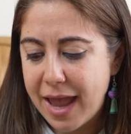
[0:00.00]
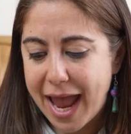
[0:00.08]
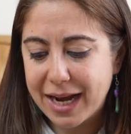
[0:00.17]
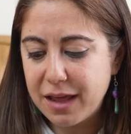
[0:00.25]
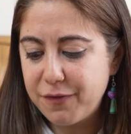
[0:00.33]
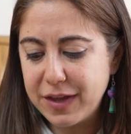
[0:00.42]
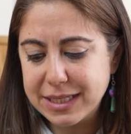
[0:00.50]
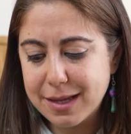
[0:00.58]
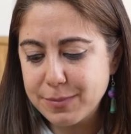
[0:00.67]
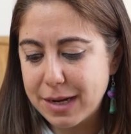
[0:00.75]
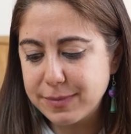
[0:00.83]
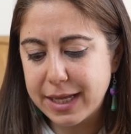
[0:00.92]
And I think
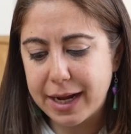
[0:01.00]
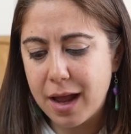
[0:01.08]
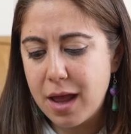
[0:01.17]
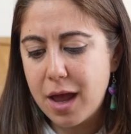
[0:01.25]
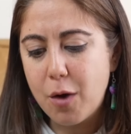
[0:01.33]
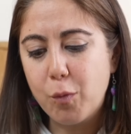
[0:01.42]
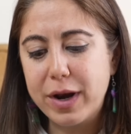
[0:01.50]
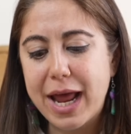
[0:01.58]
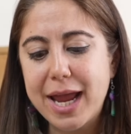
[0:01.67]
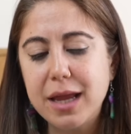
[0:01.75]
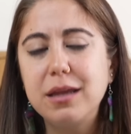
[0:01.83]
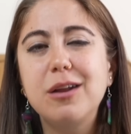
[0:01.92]
sometimes like when
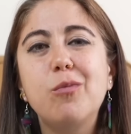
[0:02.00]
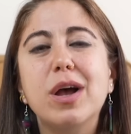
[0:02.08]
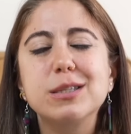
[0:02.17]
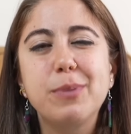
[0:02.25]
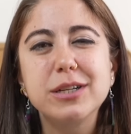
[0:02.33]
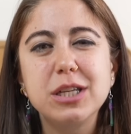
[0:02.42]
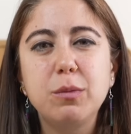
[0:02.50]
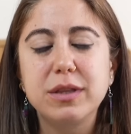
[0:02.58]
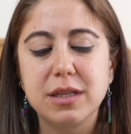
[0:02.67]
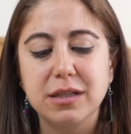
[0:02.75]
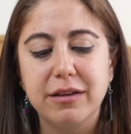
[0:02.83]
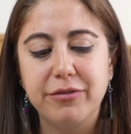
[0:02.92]
especially with
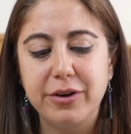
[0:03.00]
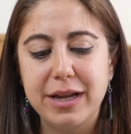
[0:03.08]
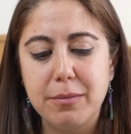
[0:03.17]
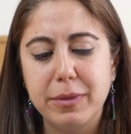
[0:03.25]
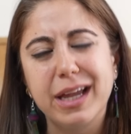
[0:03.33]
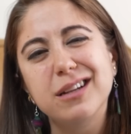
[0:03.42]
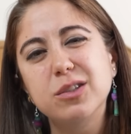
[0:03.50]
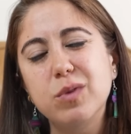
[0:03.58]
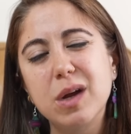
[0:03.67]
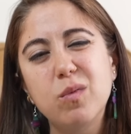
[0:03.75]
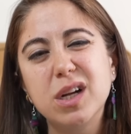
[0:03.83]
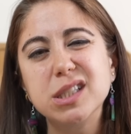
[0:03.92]
delivery, I'm like, do
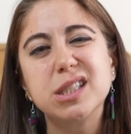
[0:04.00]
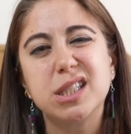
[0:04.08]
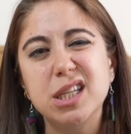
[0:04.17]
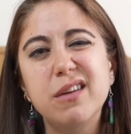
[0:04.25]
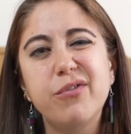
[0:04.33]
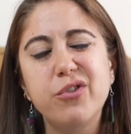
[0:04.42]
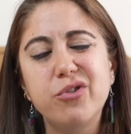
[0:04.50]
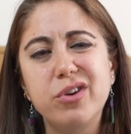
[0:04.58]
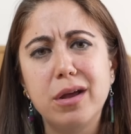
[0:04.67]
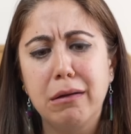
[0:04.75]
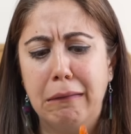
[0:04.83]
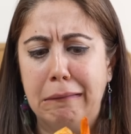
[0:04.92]
I want
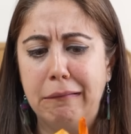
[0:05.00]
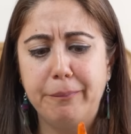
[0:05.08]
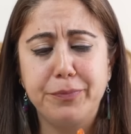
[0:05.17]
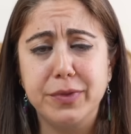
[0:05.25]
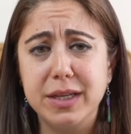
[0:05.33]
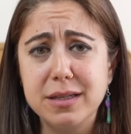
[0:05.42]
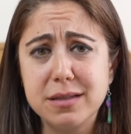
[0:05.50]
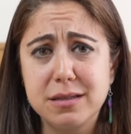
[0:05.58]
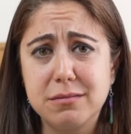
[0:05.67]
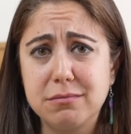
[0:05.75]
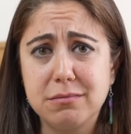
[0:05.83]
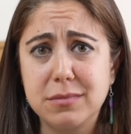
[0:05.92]
seafood? These
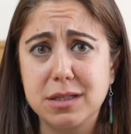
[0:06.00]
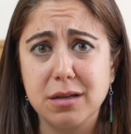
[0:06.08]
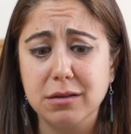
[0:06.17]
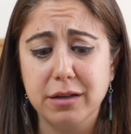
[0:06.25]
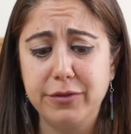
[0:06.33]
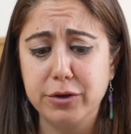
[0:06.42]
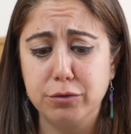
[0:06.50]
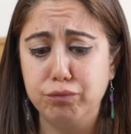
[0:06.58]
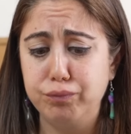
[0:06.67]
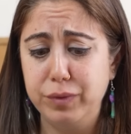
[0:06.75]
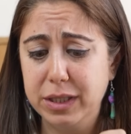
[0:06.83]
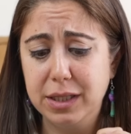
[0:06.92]

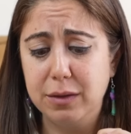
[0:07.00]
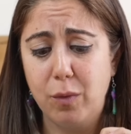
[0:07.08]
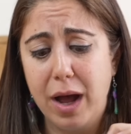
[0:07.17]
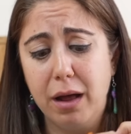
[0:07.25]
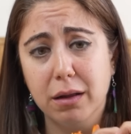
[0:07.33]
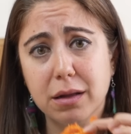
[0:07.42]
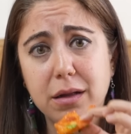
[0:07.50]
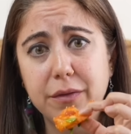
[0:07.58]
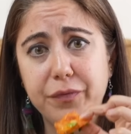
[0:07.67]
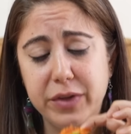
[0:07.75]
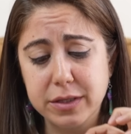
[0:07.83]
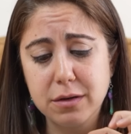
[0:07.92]
delivered really well.
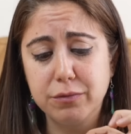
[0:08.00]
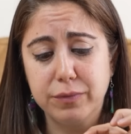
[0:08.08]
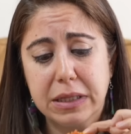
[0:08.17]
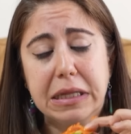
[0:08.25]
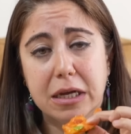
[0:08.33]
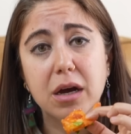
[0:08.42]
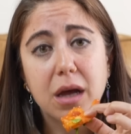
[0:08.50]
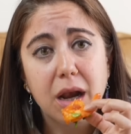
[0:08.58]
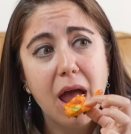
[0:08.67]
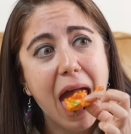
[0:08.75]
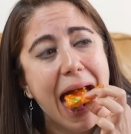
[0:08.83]
These are really good.